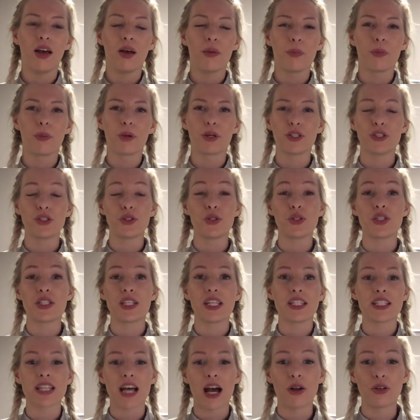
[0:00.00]
because you
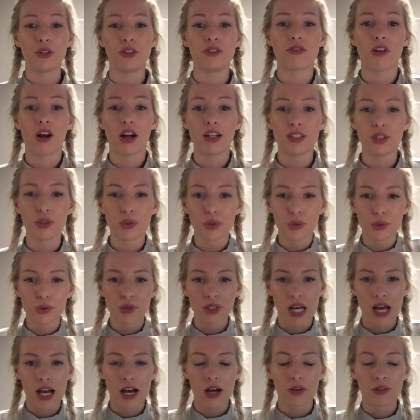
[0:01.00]
sit down, you write it all
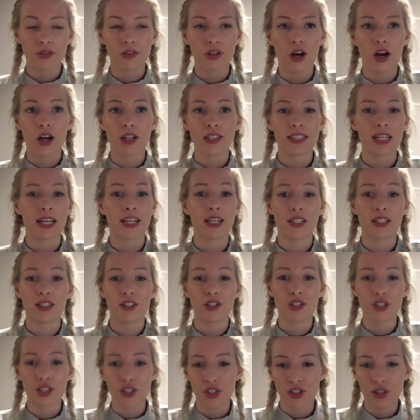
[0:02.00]
down. I take it to
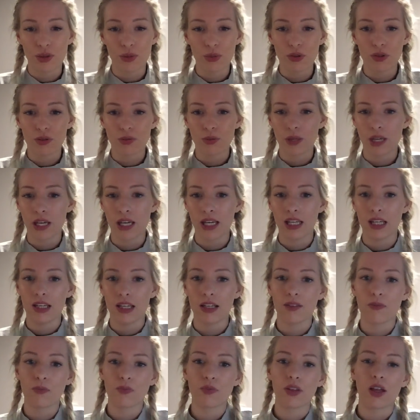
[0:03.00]
the gym with me.
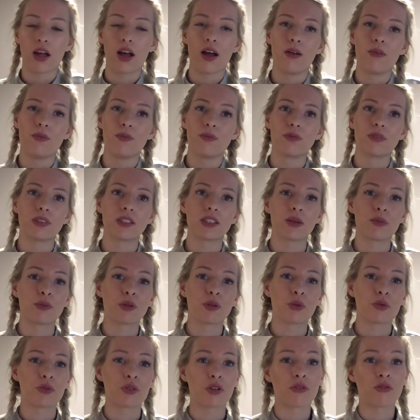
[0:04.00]

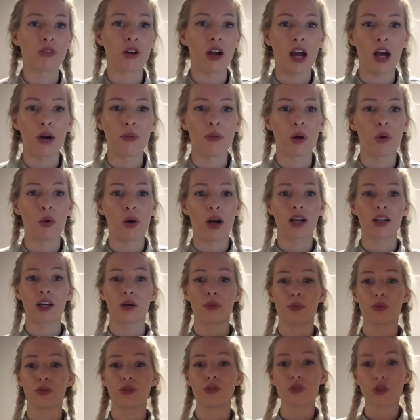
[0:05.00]
Sometimes I write out my workout
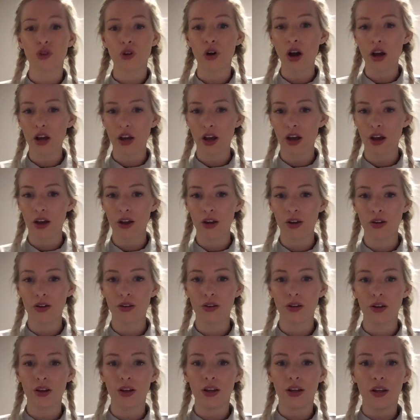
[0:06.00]
before I go.
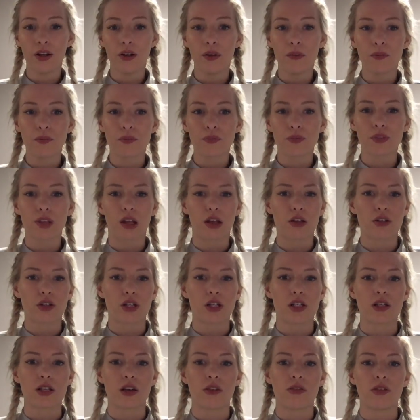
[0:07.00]
I do
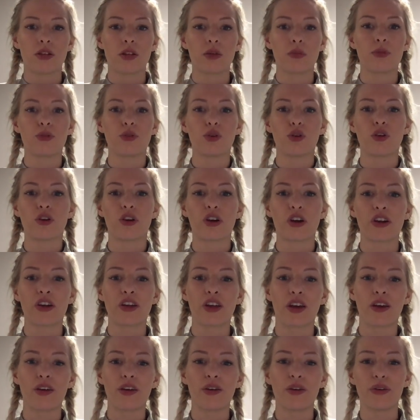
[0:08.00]
stuff before I
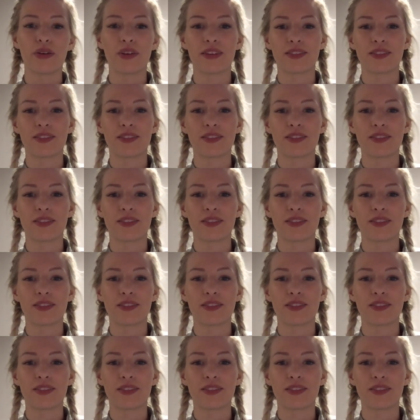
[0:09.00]
go.